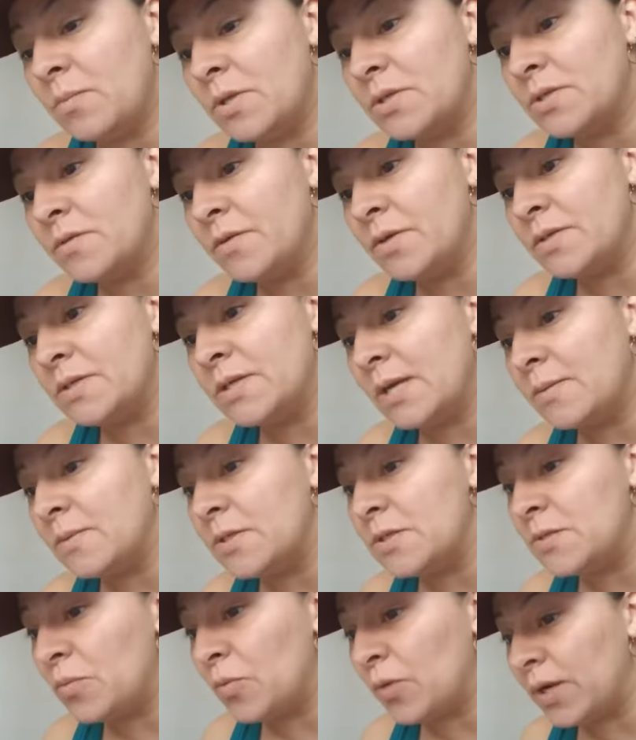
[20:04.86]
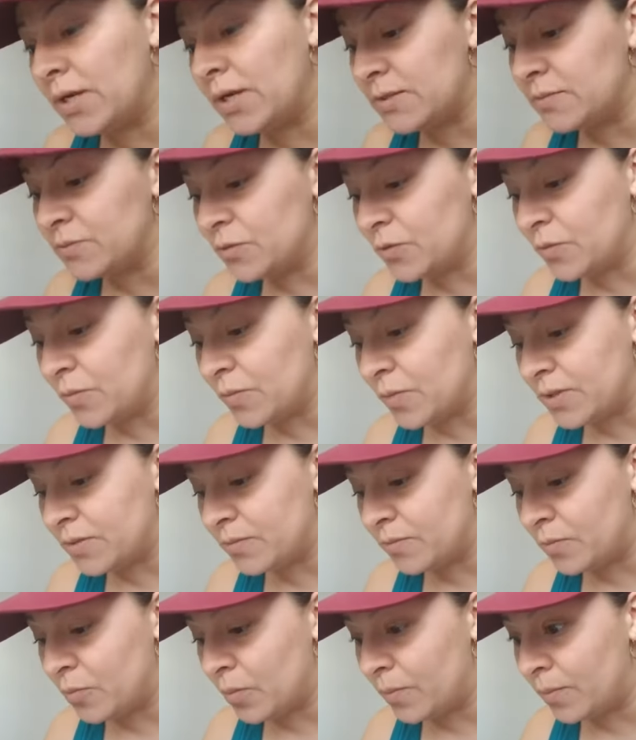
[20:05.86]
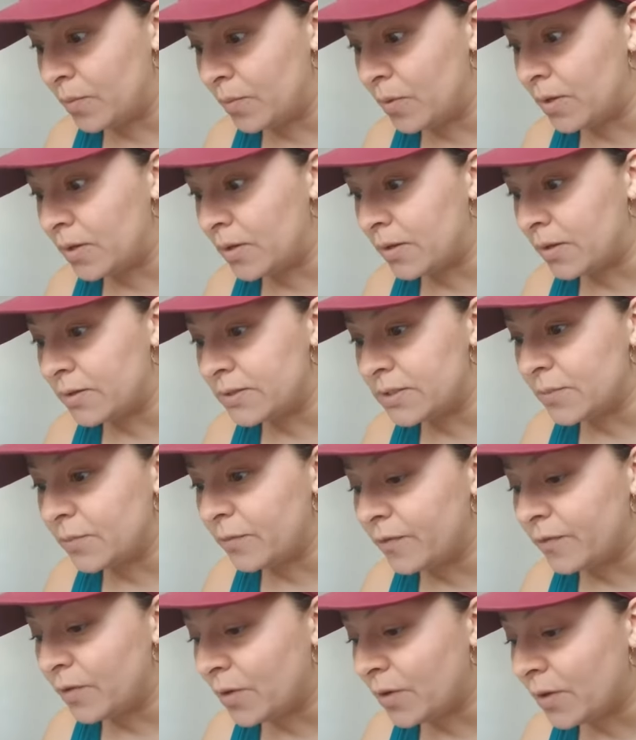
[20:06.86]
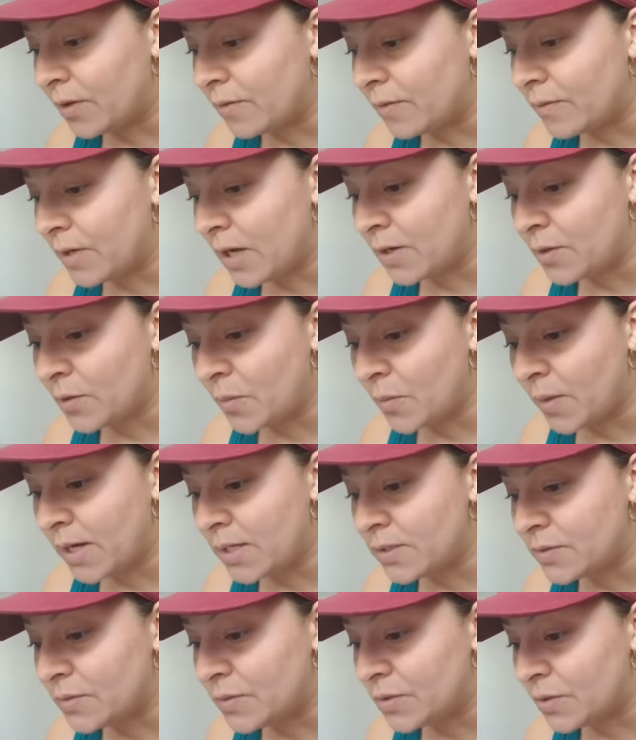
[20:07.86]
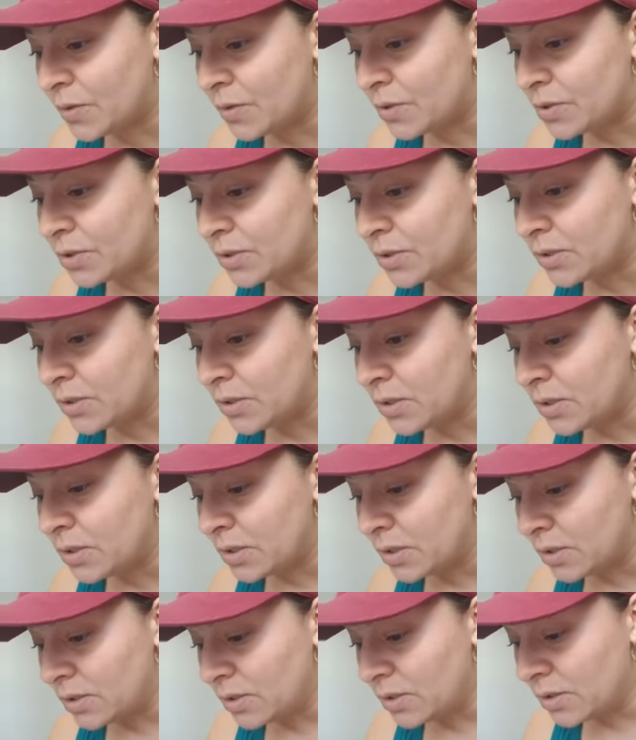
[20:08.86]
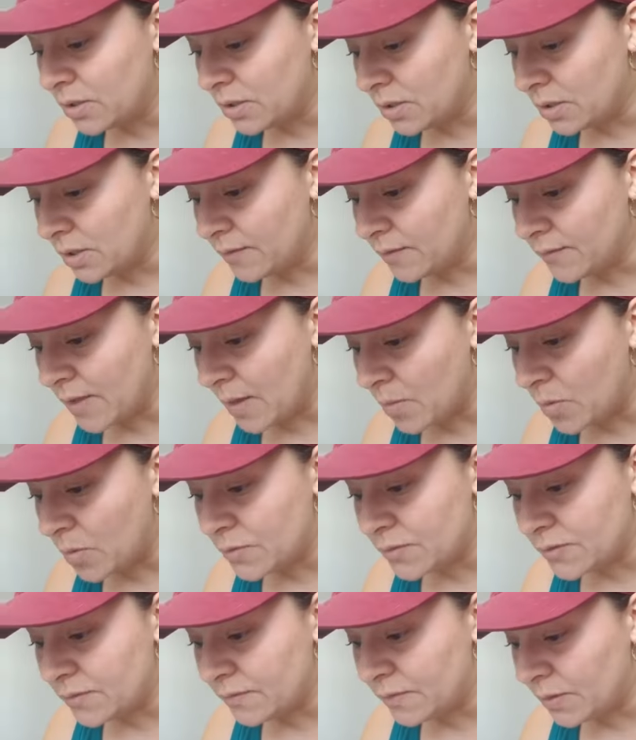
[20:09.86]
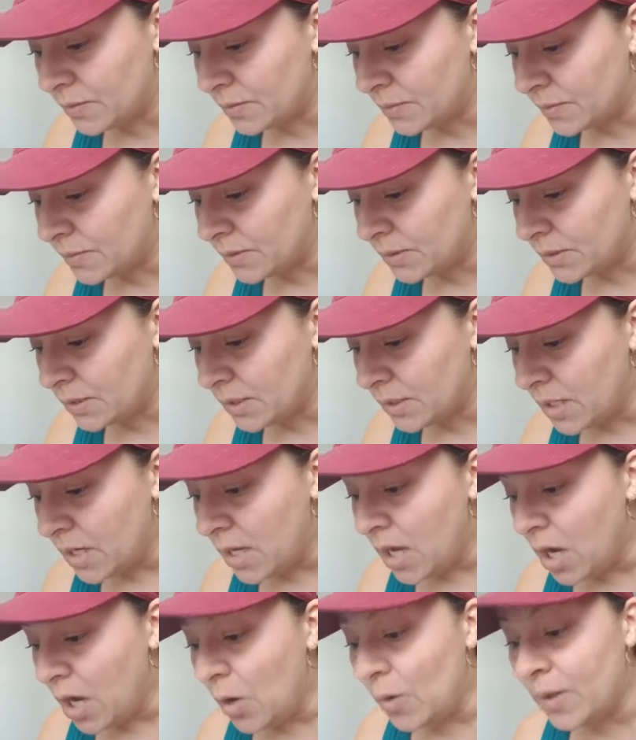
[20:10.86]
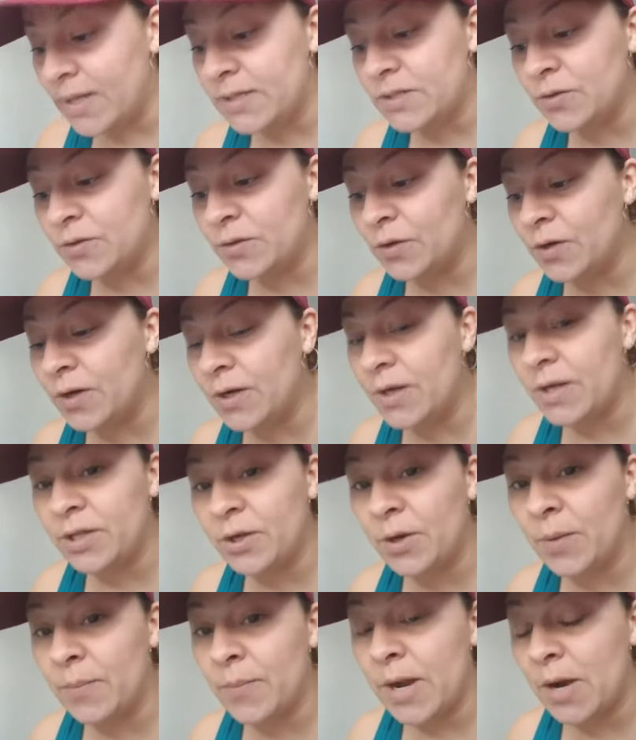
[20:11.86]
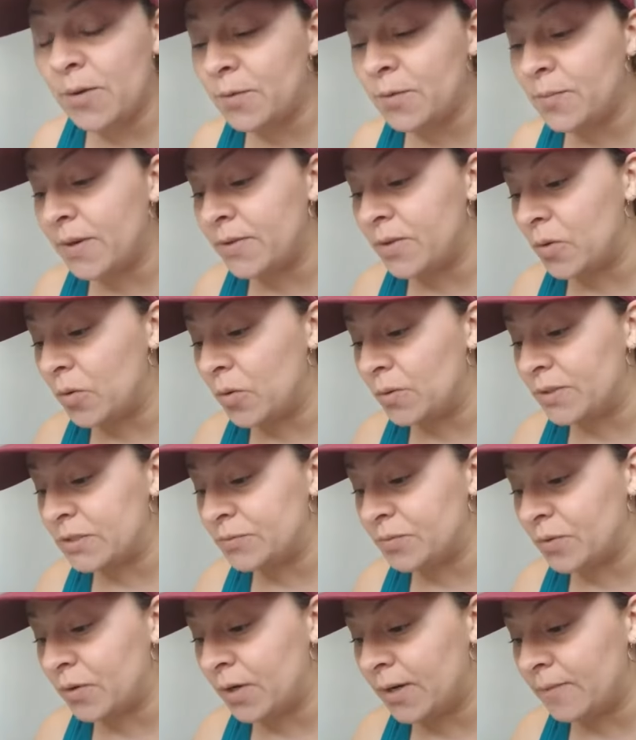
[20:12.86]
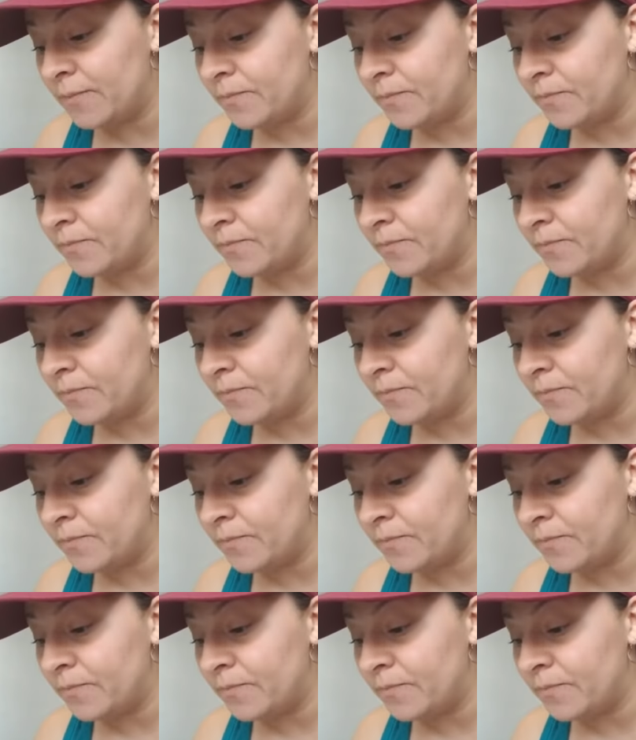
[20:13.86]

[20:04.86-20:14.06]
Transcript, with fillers: much of your time this morning, because I'm sure m- m- uh, some of you are on your way to church, if not most of you. Okay, so they're they're empowered by the Holy Spirit.